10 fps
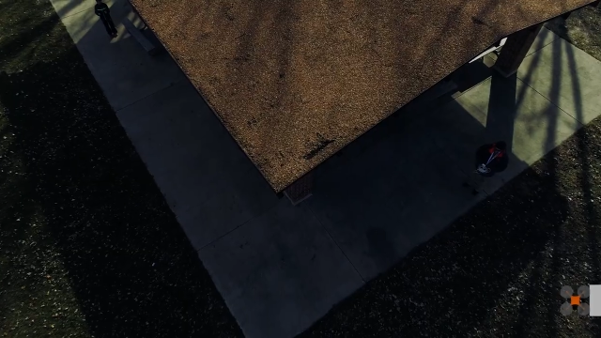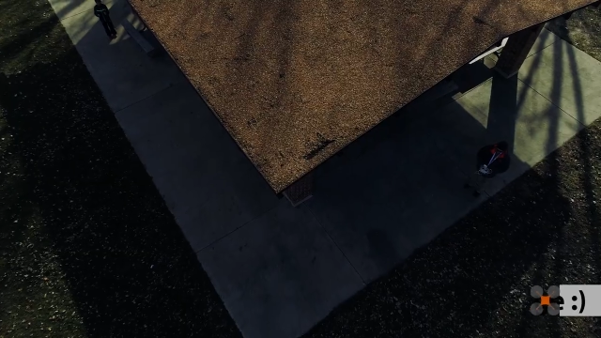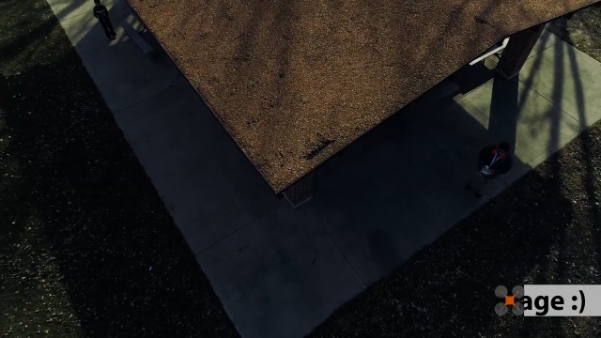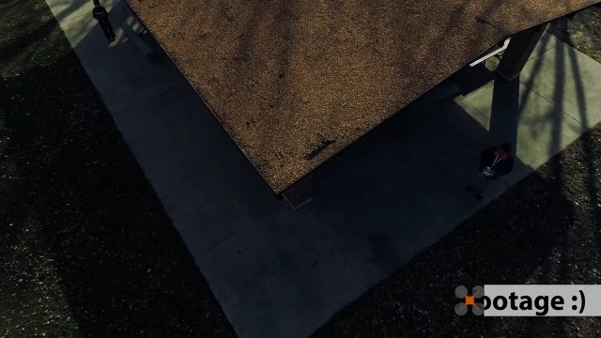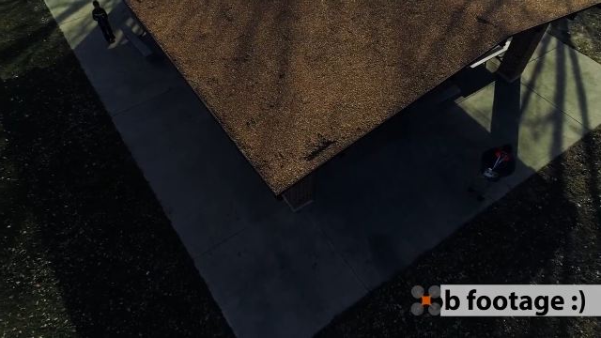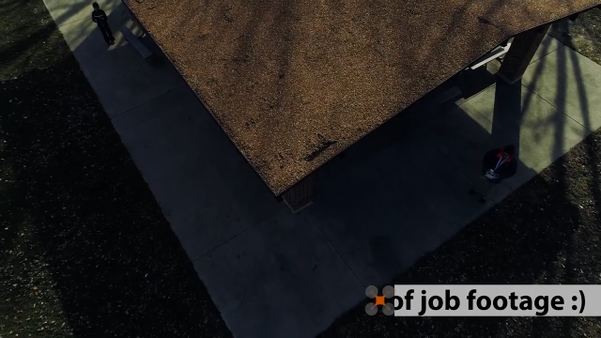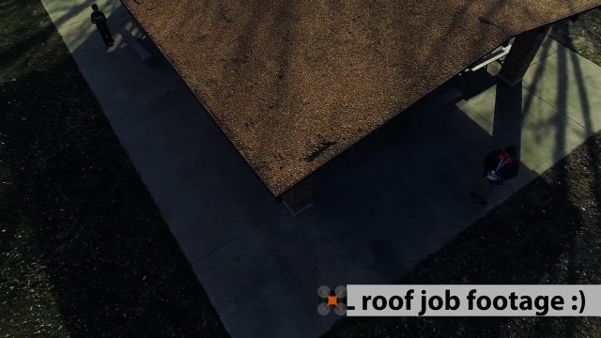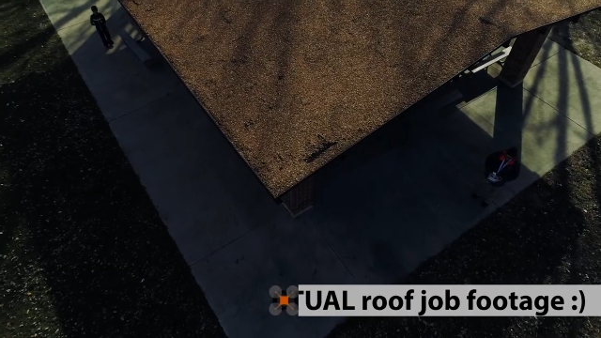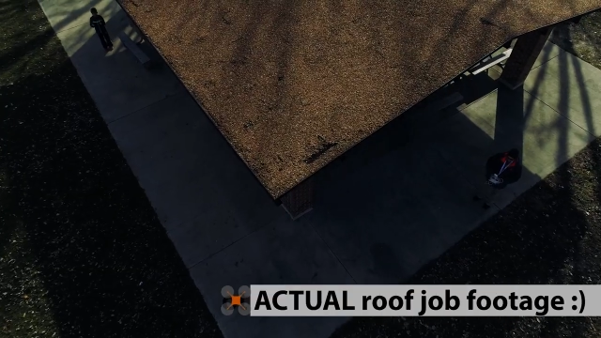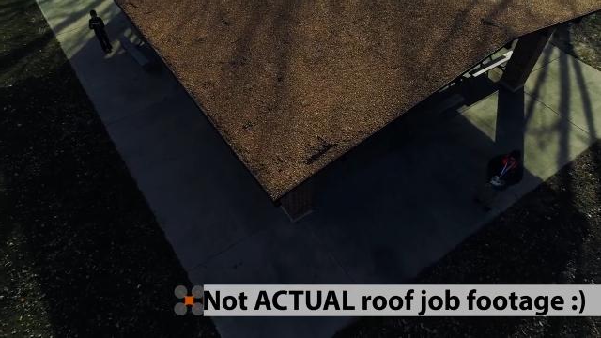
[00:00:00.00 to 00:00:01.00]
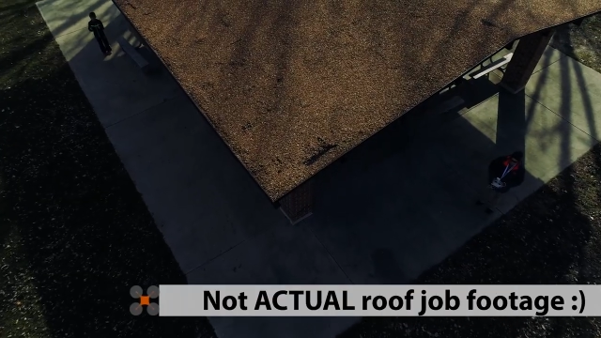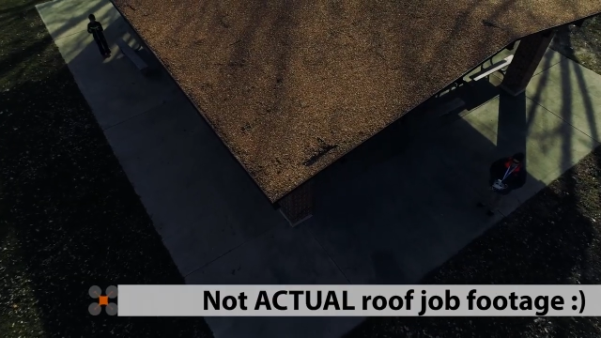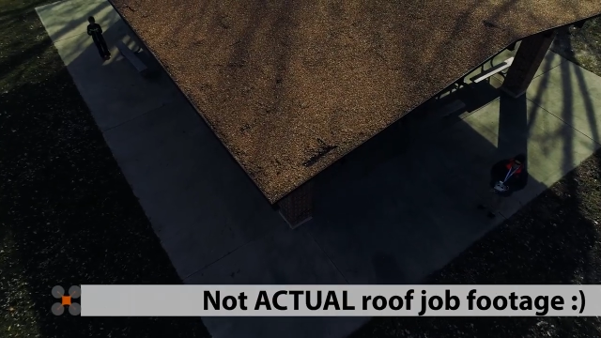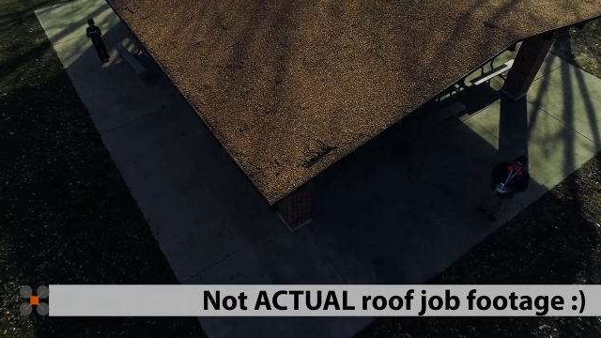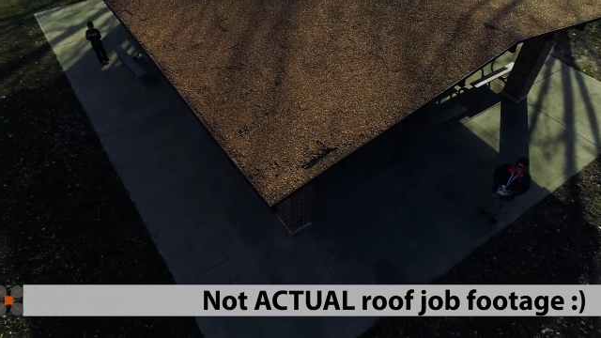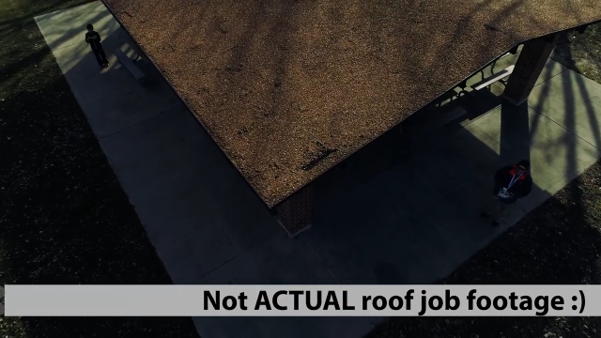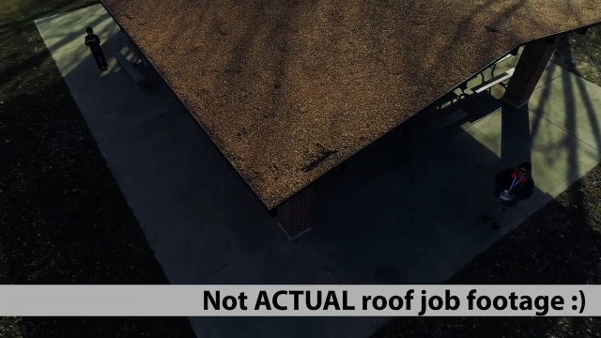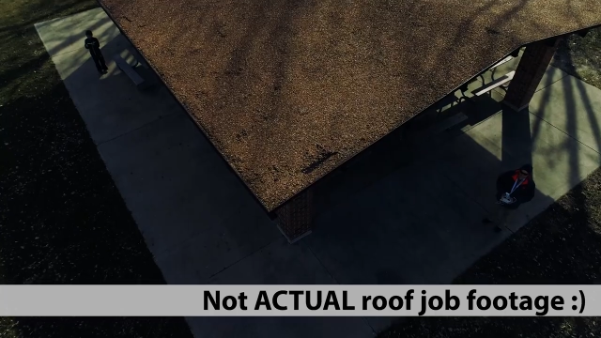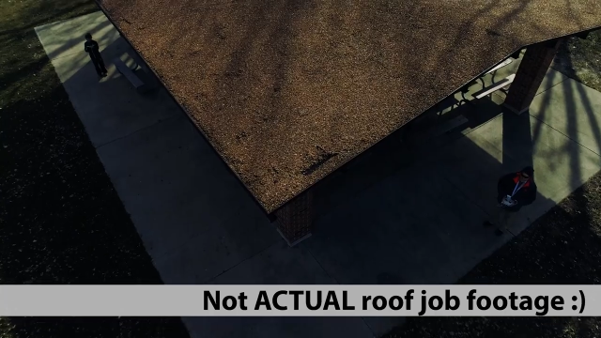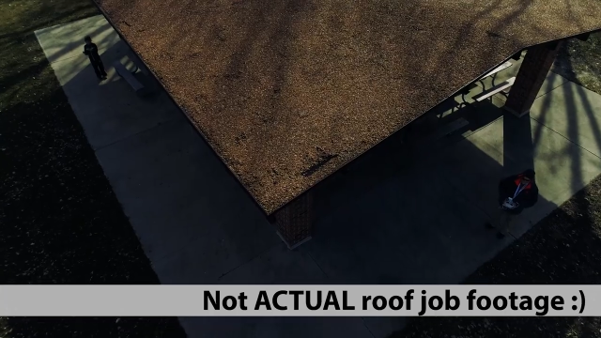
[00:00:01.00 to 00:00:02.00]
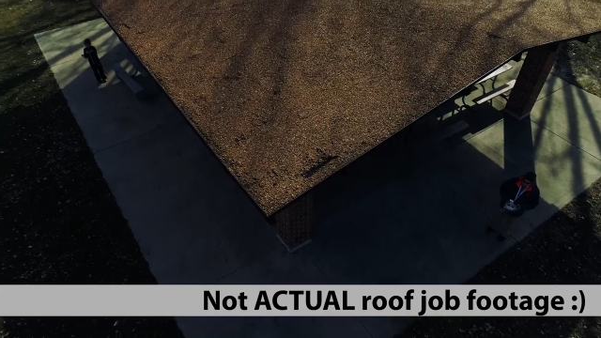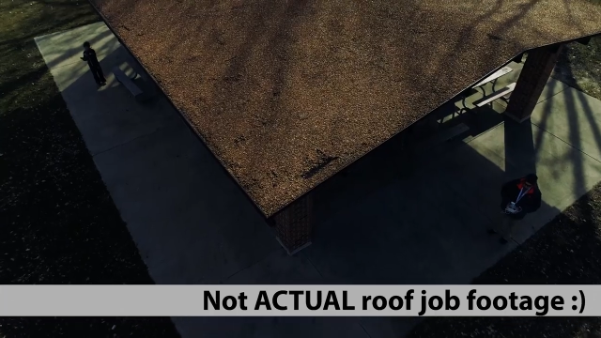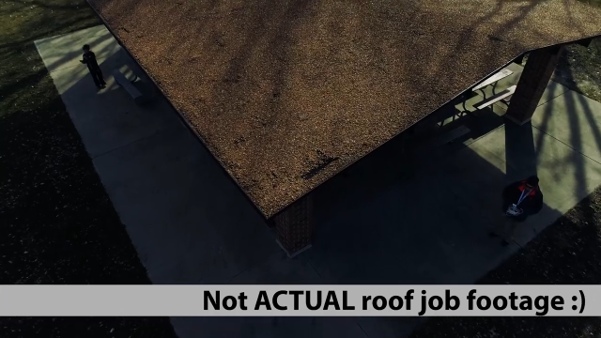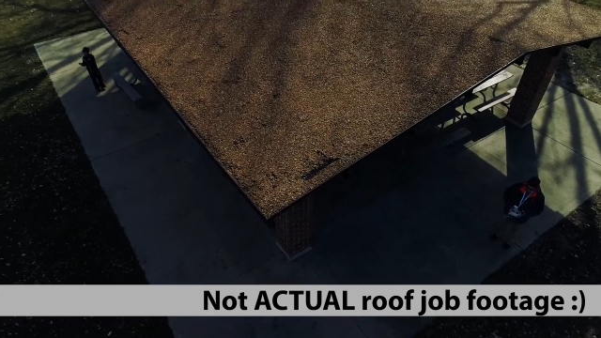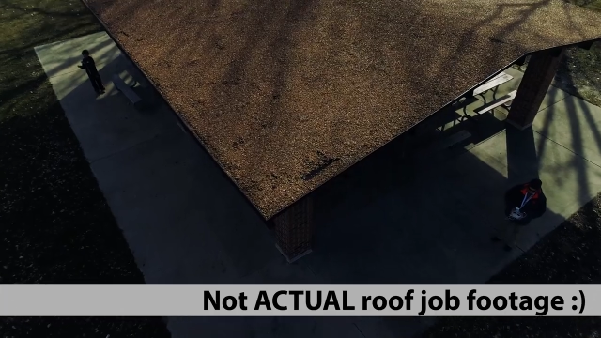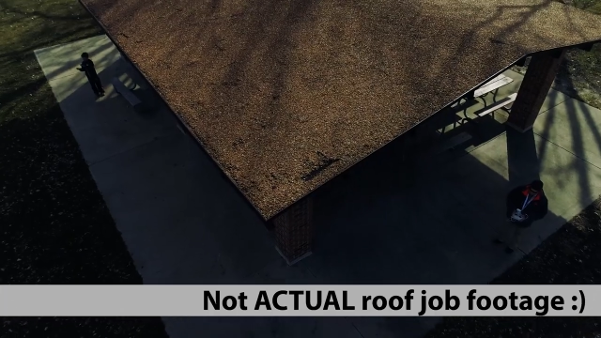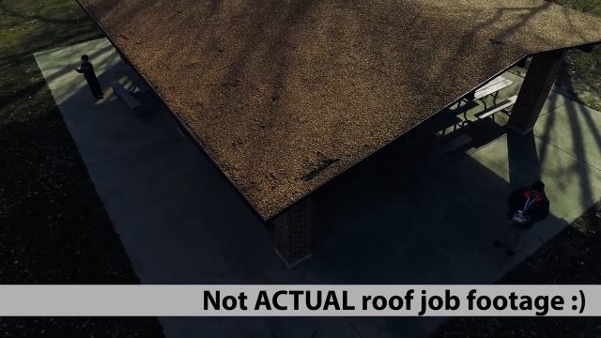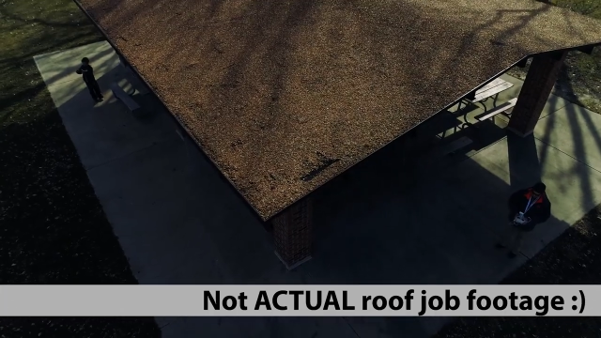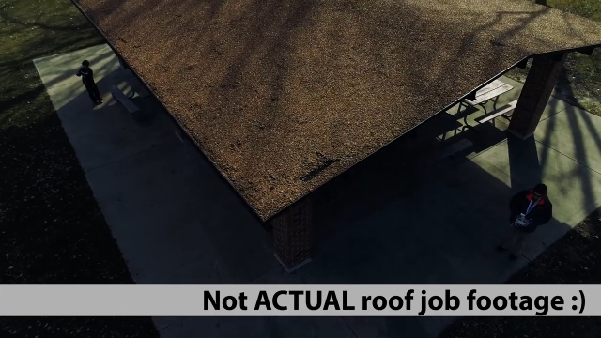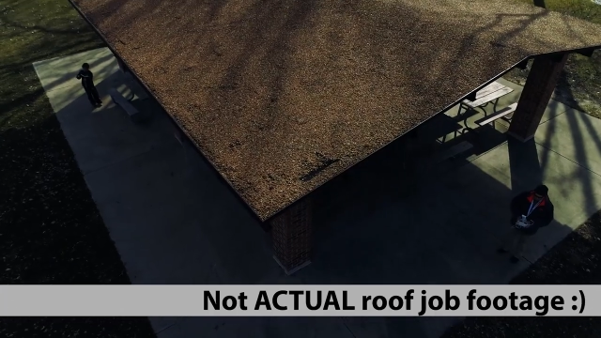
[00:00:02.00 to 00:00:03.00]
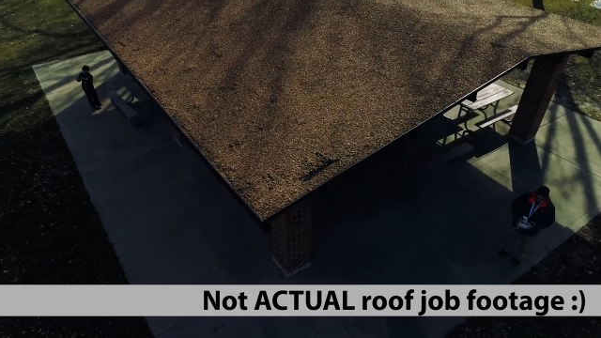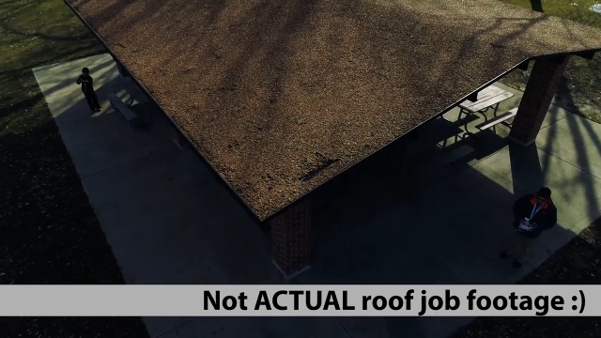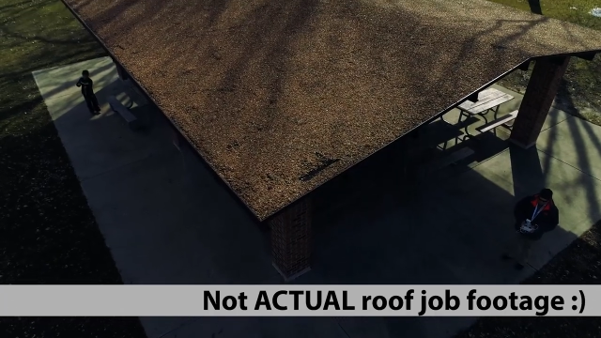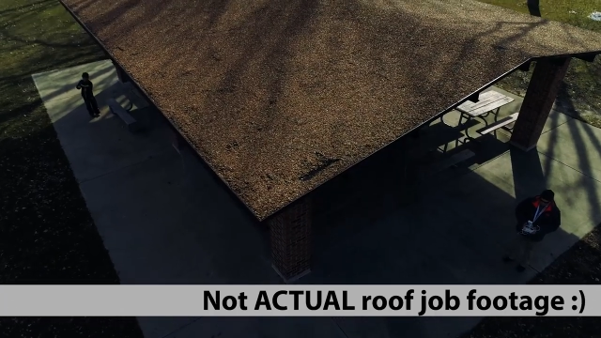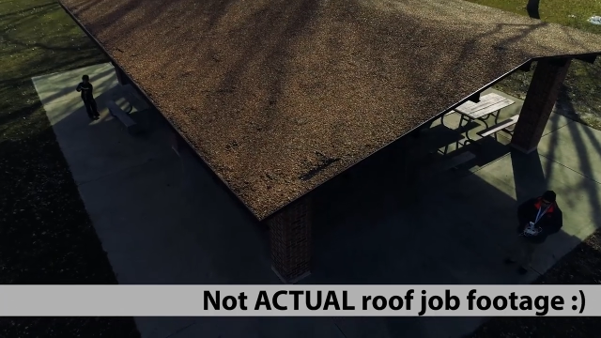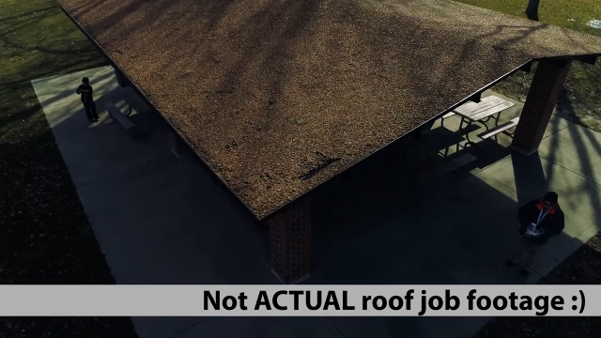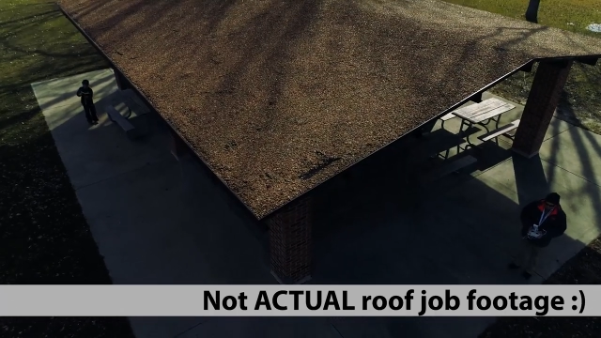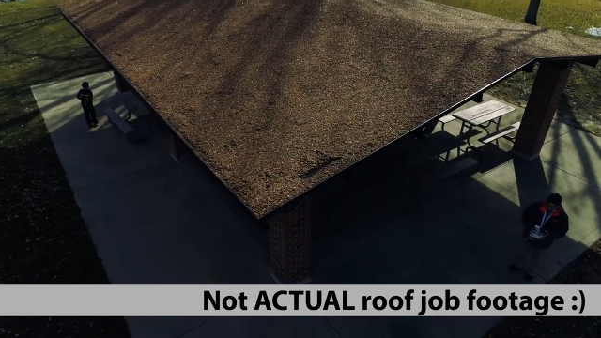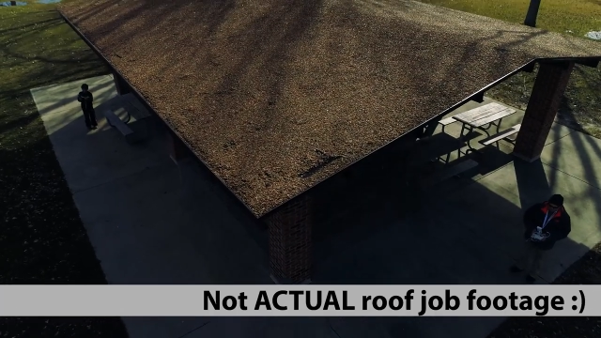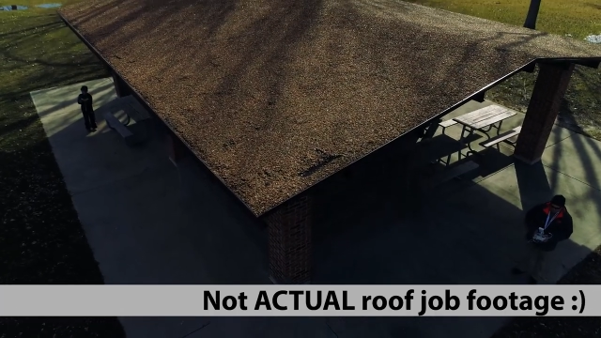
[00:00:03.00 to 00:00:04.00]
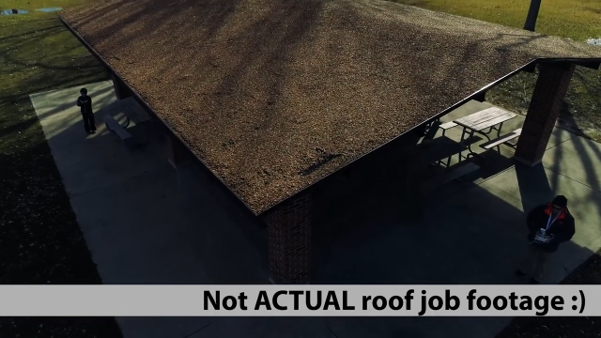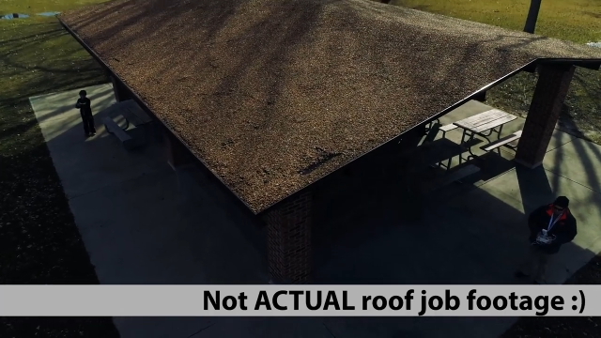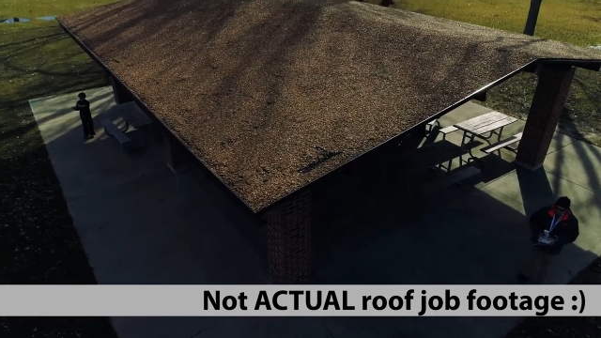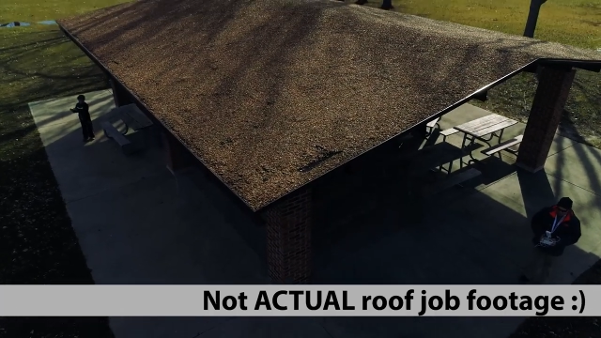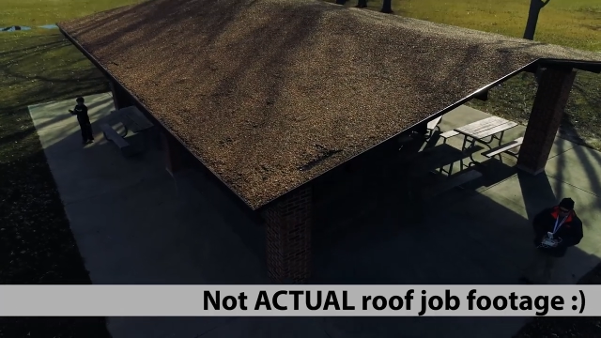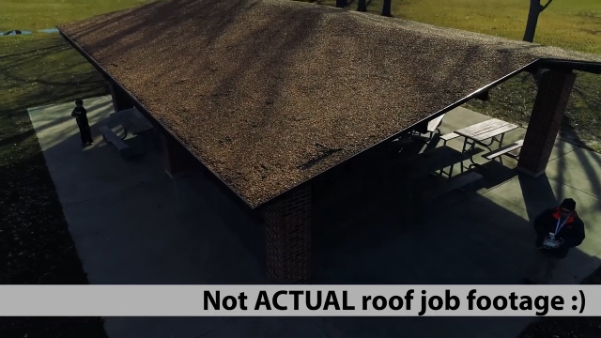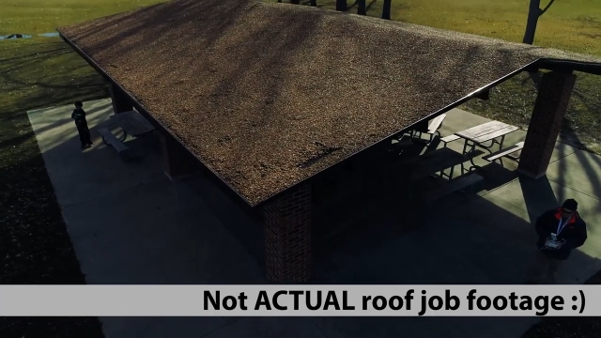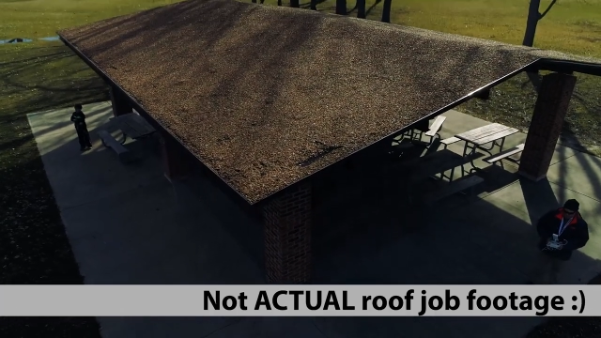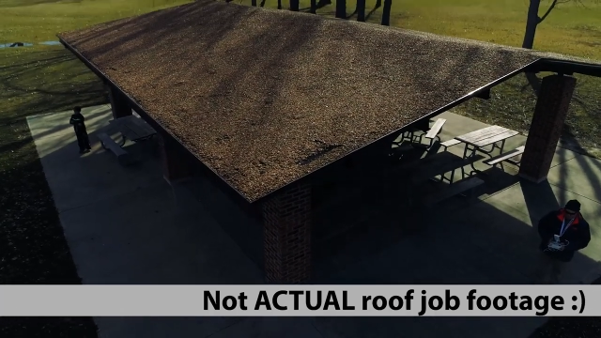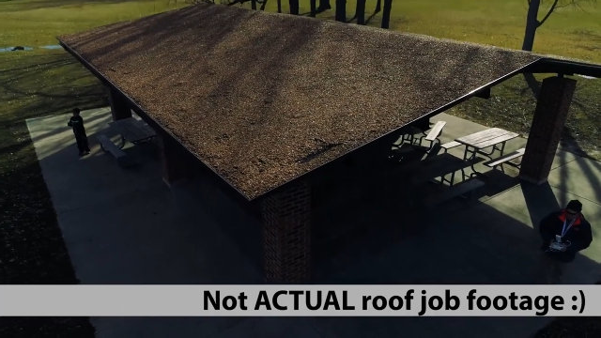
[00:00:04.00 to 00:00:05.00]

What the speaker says: [unreadable: no face in view]